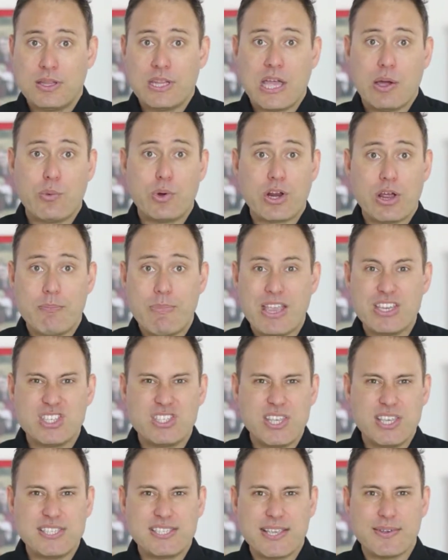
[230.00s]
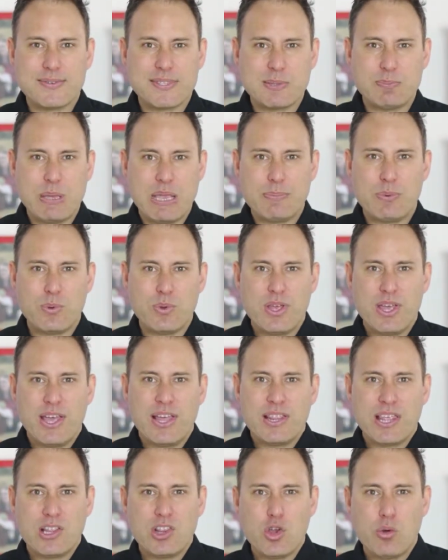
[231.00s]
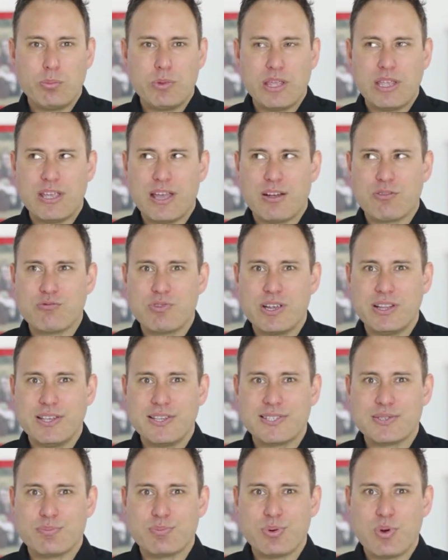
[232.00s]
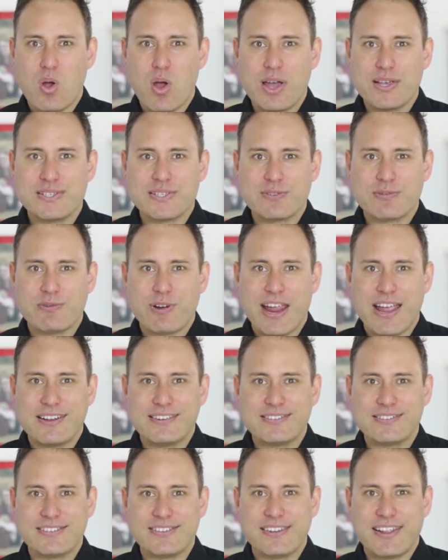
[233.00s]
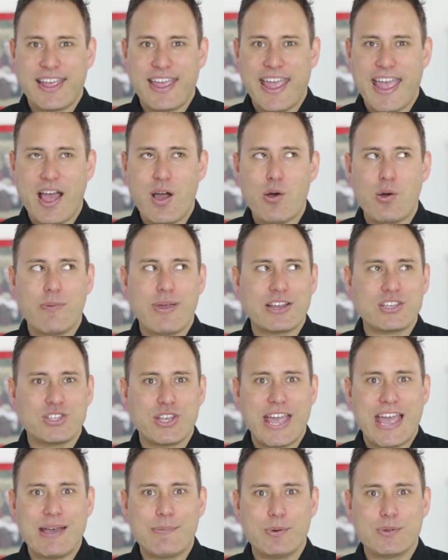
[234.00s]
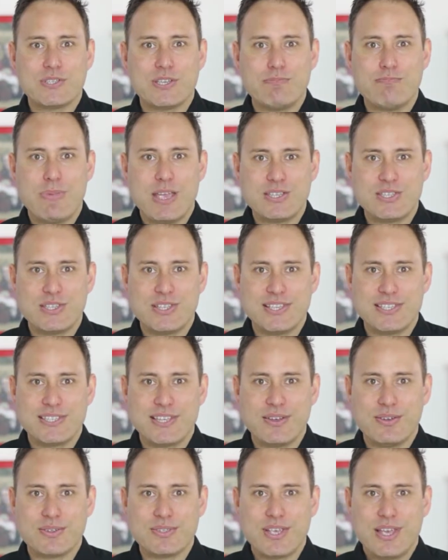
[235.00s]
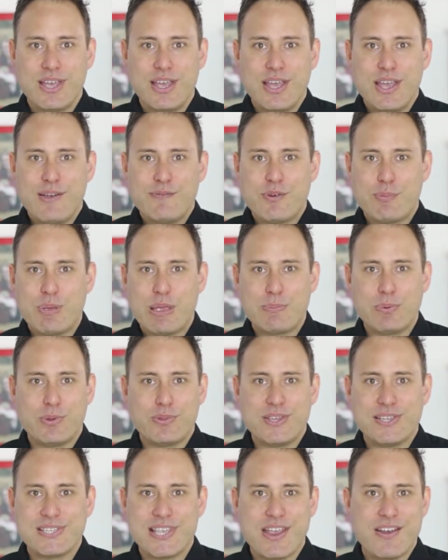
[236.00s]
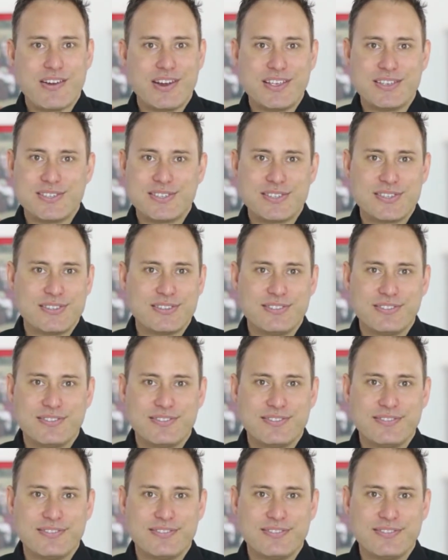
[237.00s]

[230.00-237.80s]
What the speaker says: Now, when I mention these skills to people, they normally are really surprised around how I'm actually able to measure these skills for people in these areas.